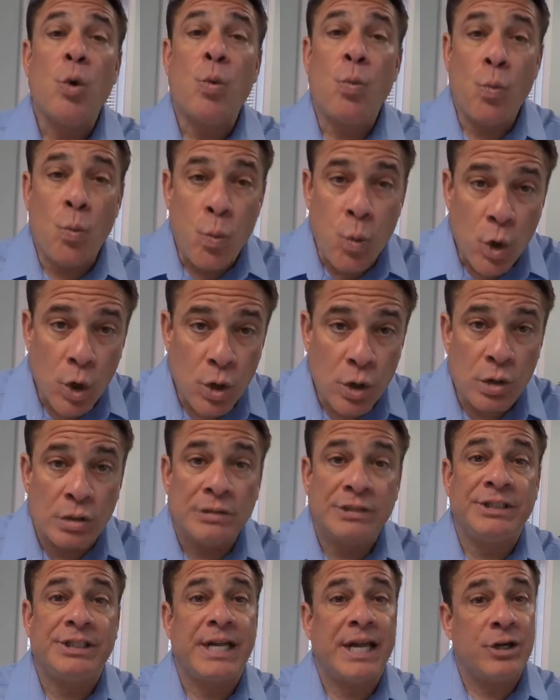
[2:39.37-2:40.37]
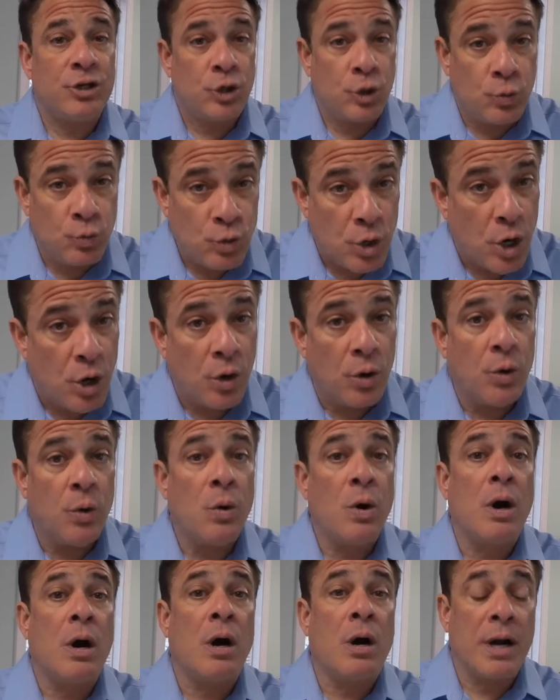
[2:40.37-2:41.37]
Words, as you
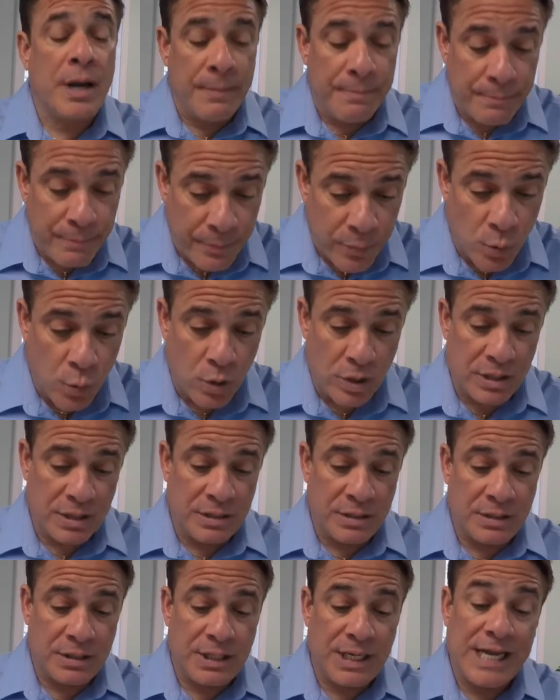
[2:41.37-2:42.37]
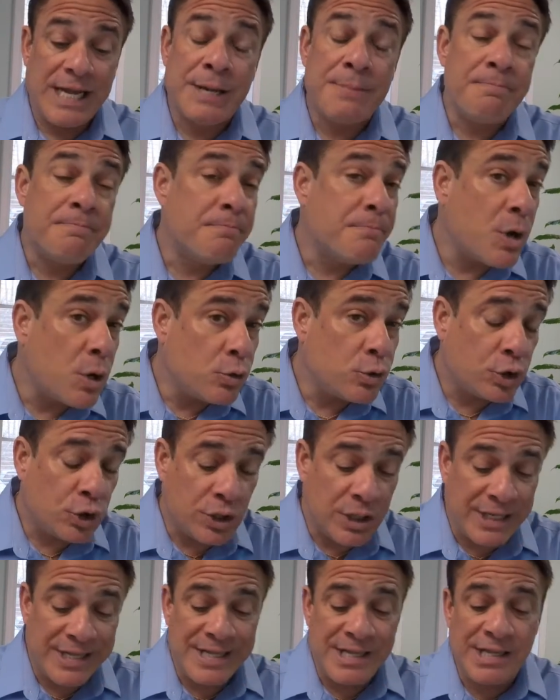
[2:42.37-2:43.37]
know, are important.
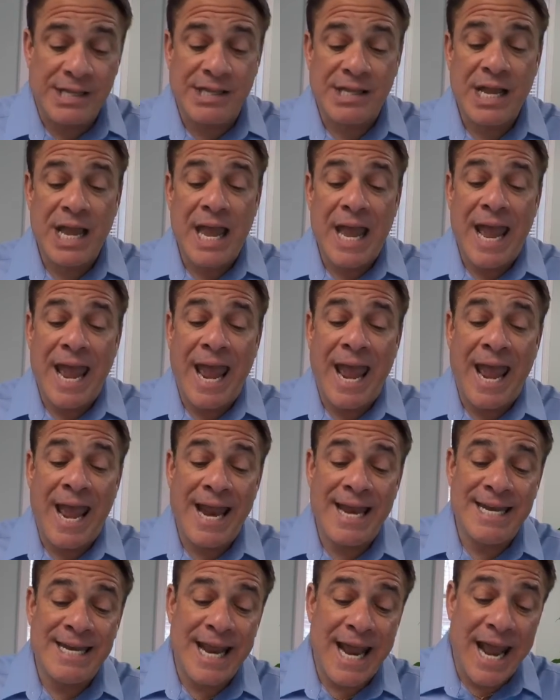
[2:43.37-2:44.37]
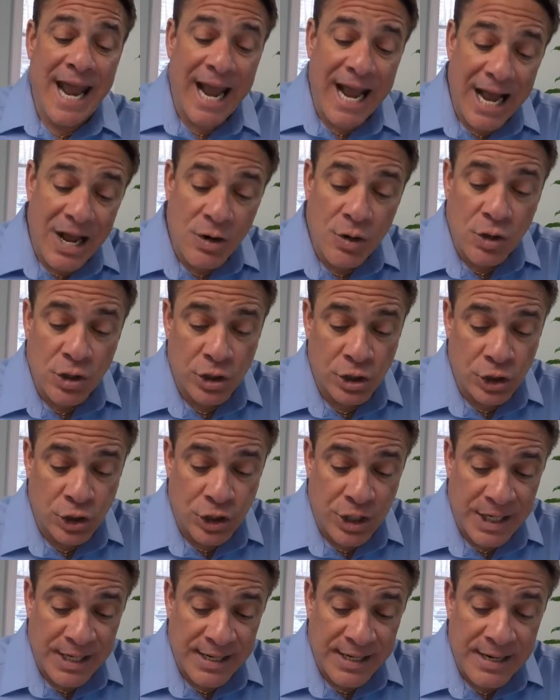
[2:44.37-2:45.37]
Emotions and
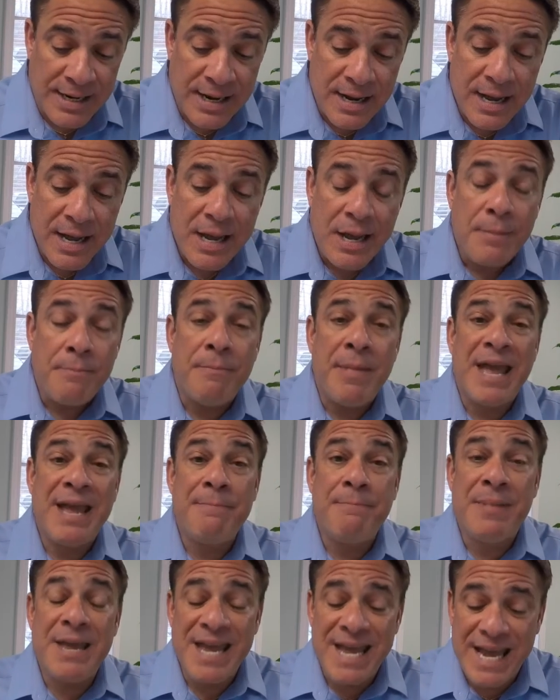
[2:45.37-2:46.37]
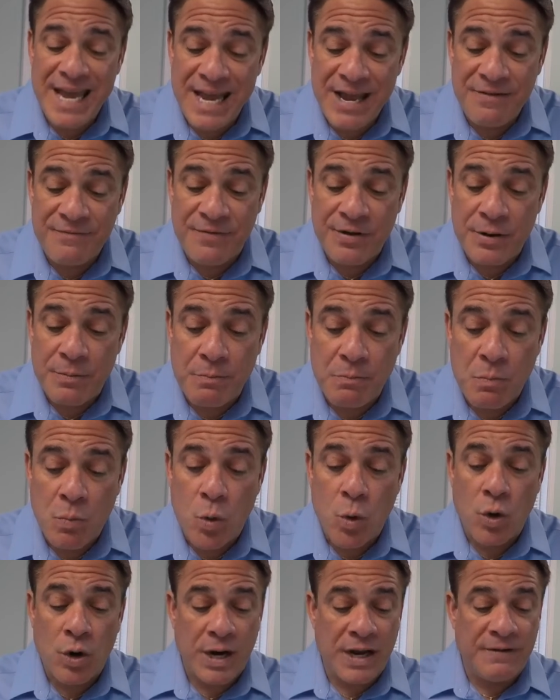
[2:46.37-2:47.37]
energy may be even
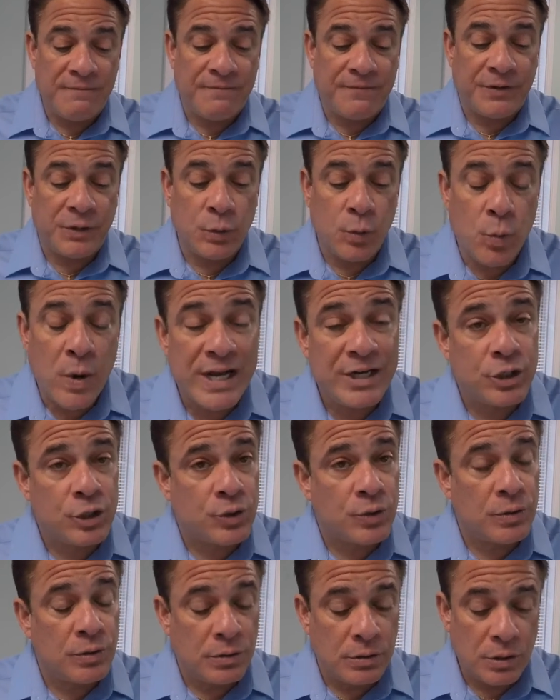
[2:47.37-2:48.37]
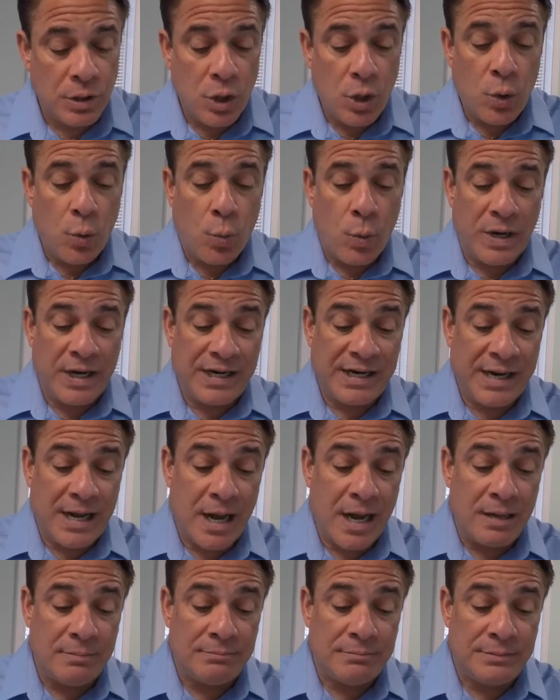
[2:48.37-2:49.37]
more influential when it
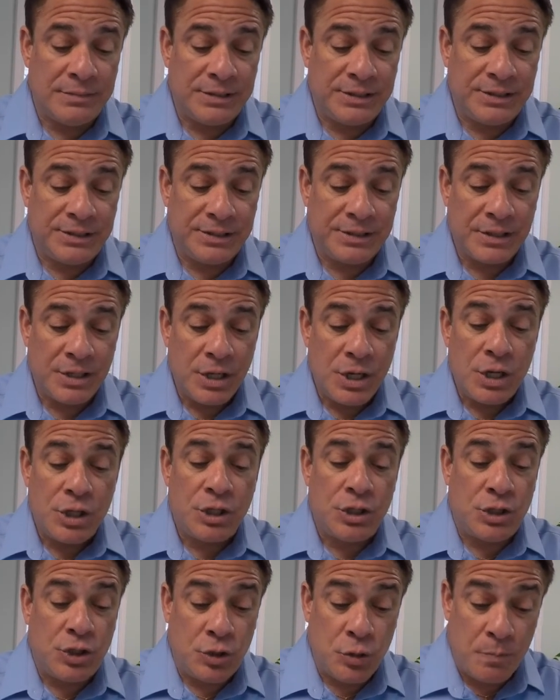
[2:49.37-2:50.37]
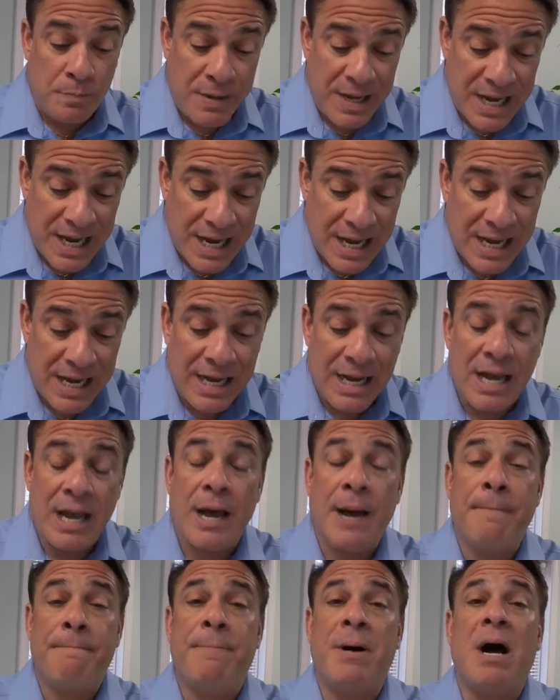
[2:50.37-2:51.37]
comes to being
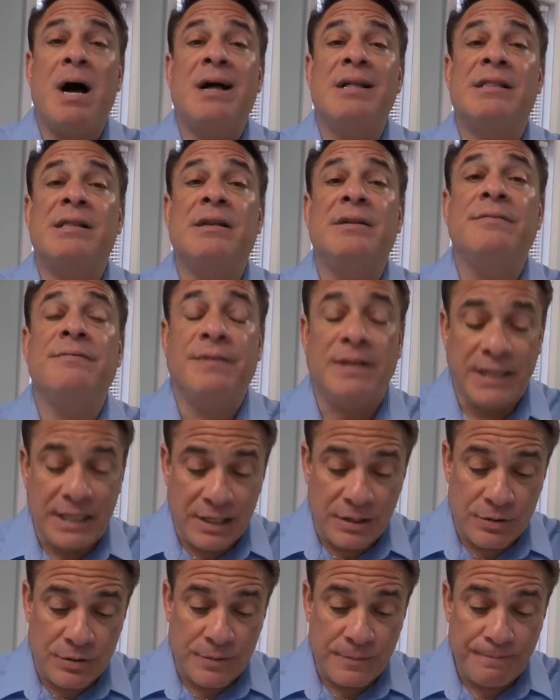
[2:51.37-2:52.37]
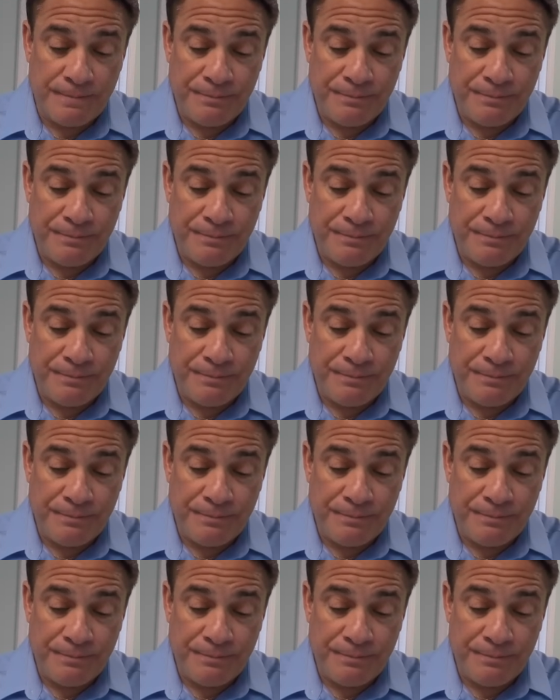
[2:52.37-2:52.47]
a positive leader.